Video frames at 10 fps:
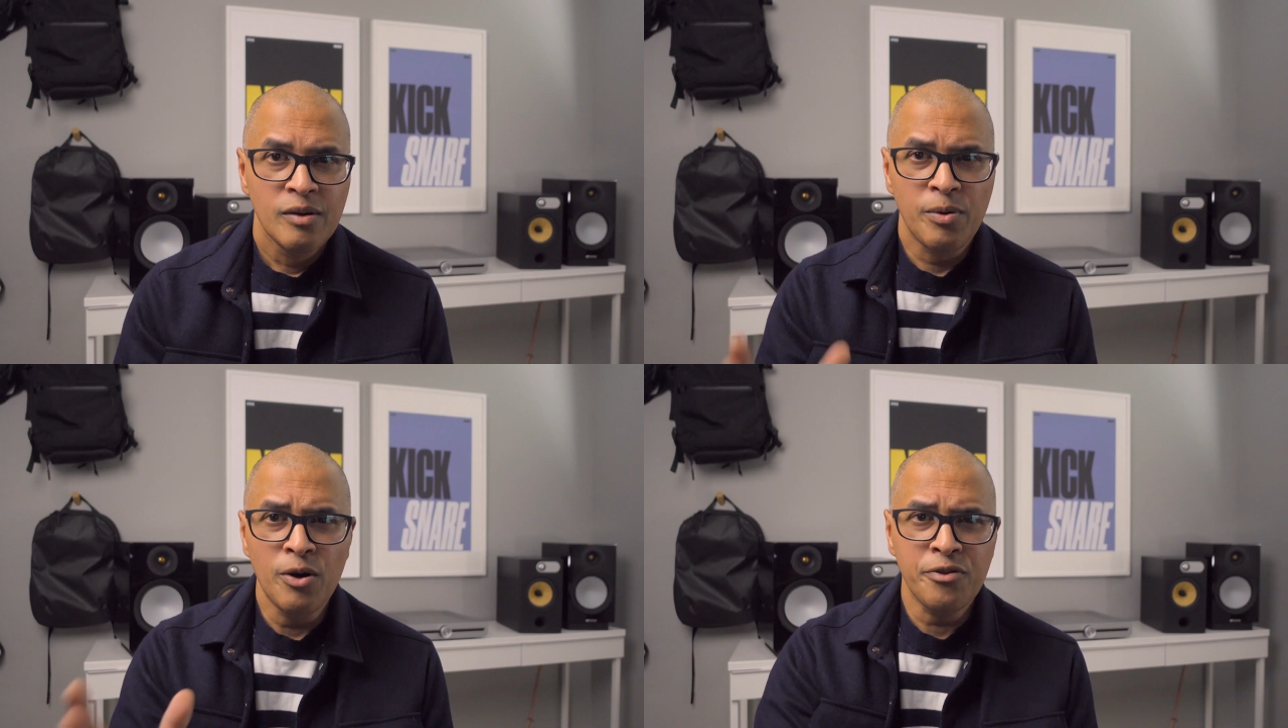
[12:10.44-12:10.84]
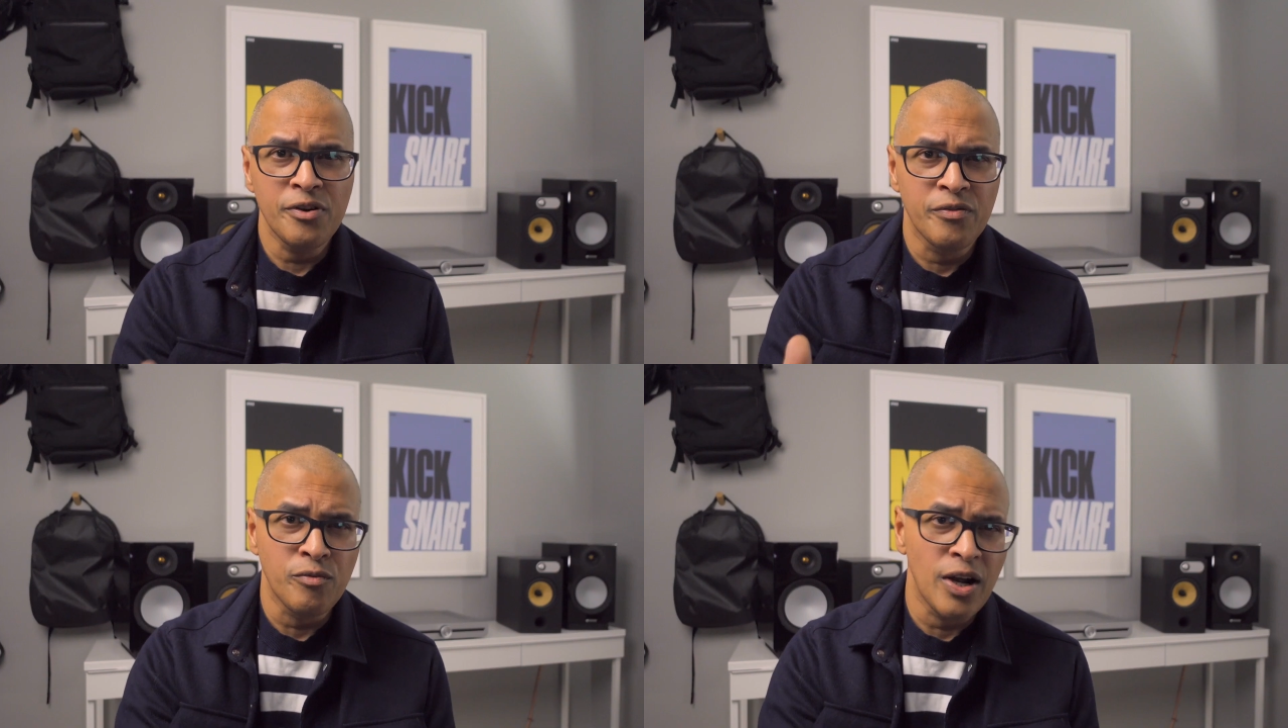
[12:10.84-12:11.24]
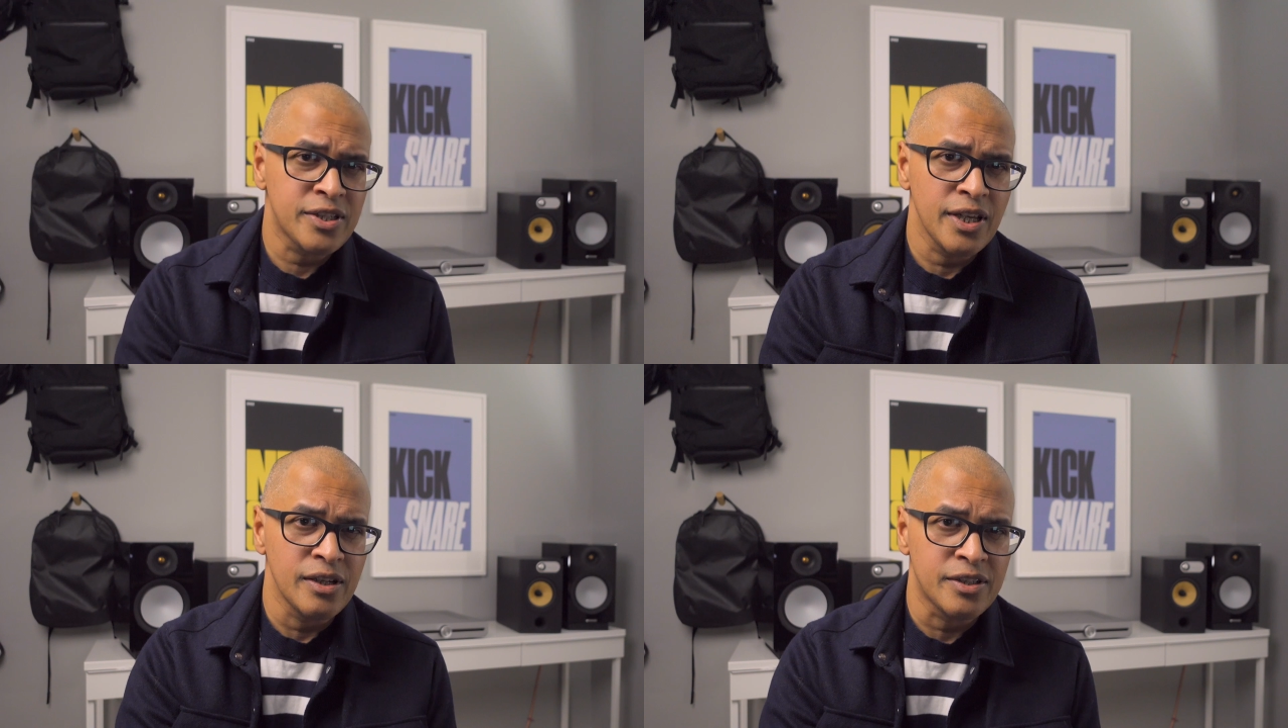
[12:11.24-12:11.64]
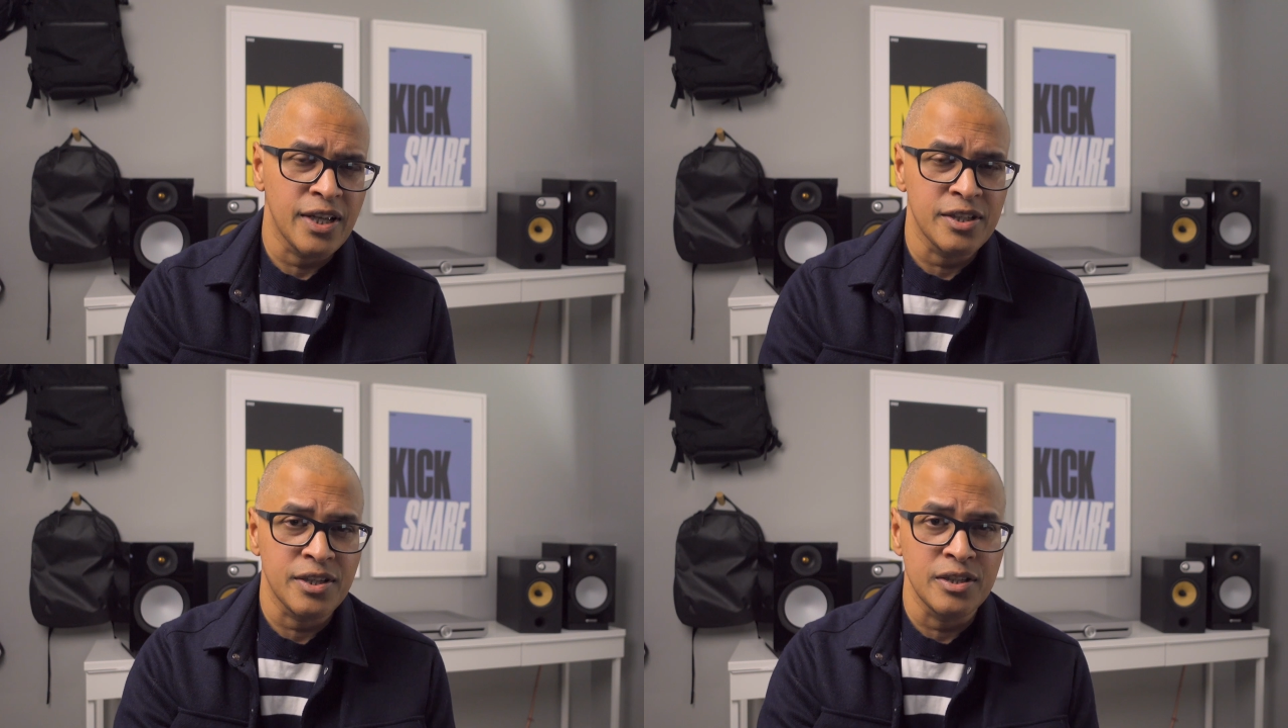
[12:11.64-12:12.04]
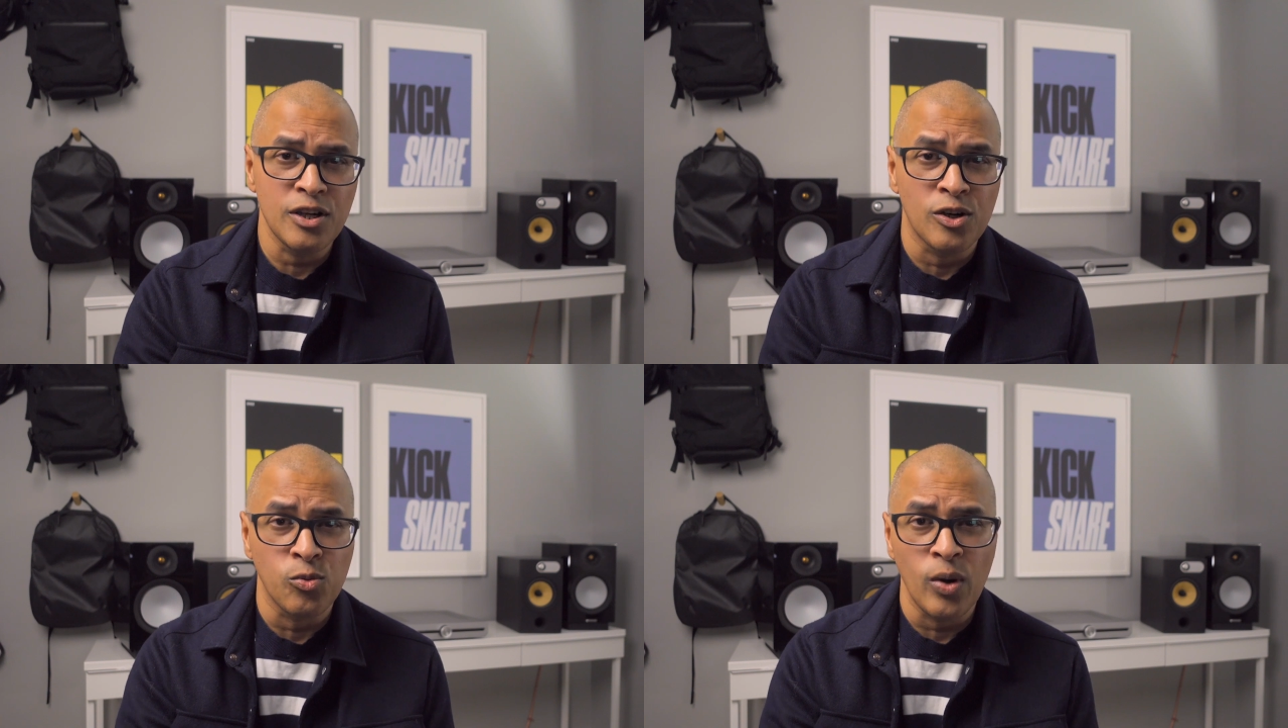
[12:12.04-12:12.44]
Both of the Roksan Attessas
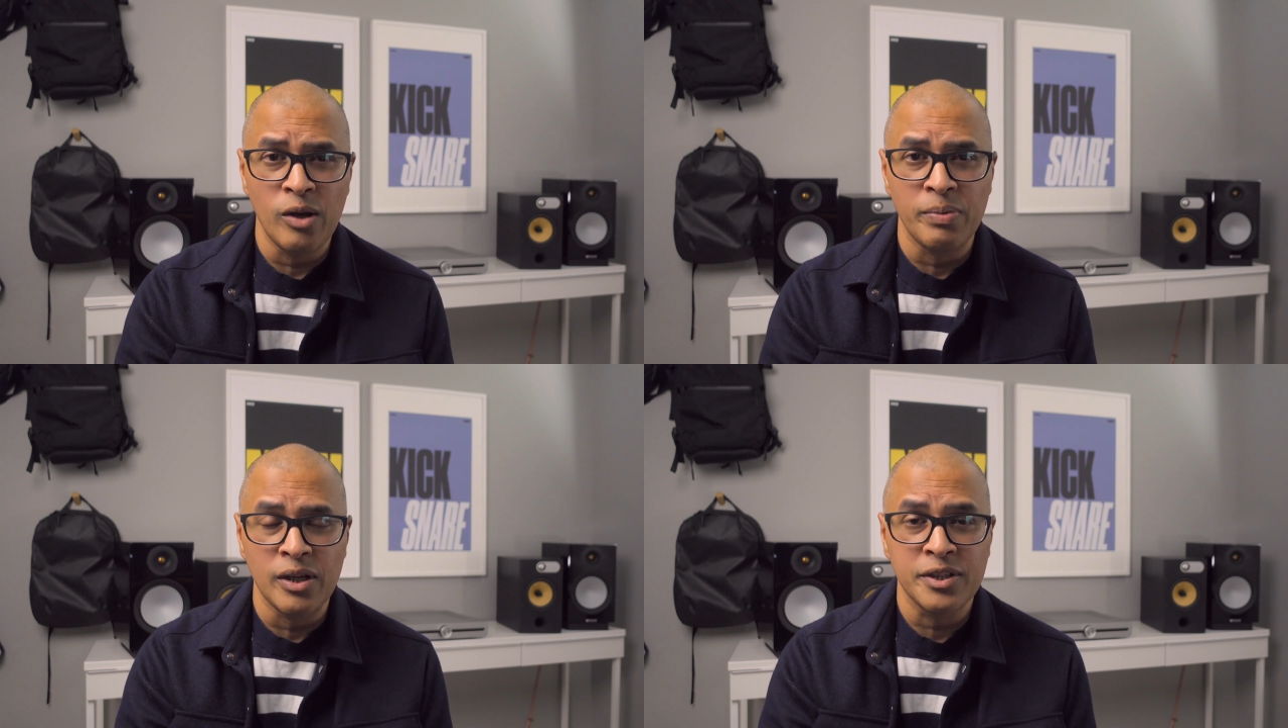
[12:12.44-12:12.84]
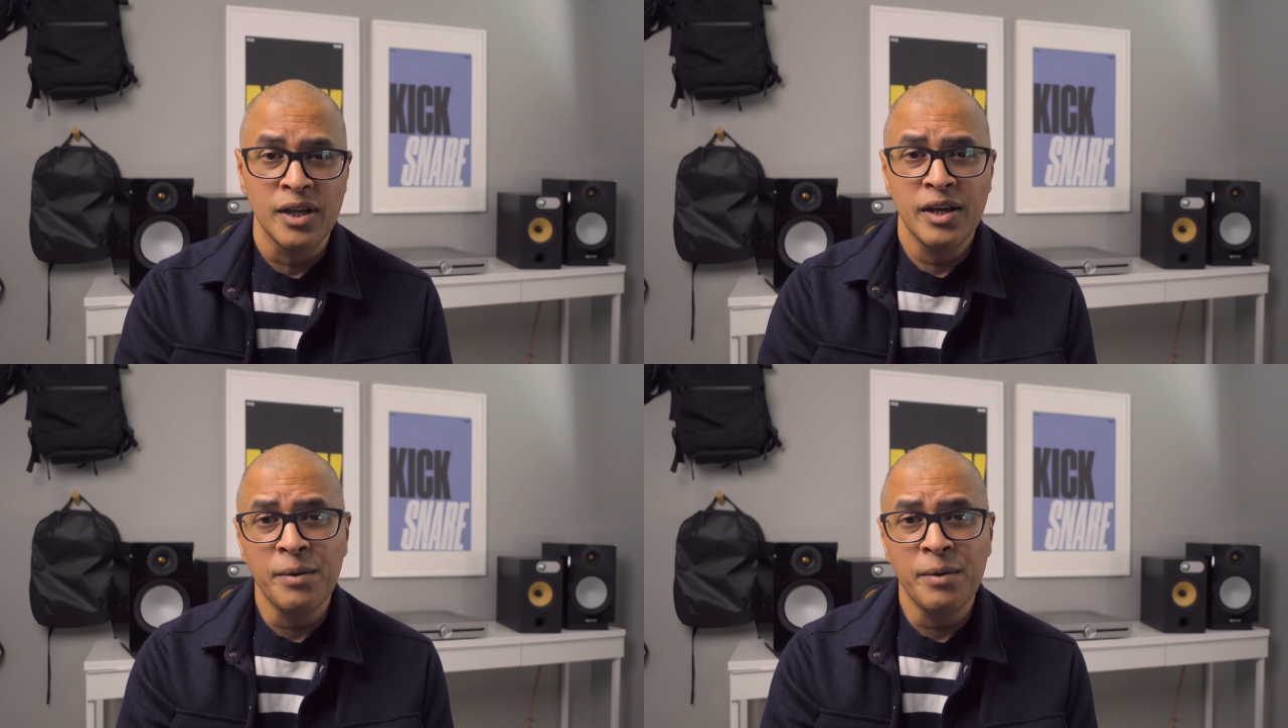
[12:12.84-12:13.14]
are well built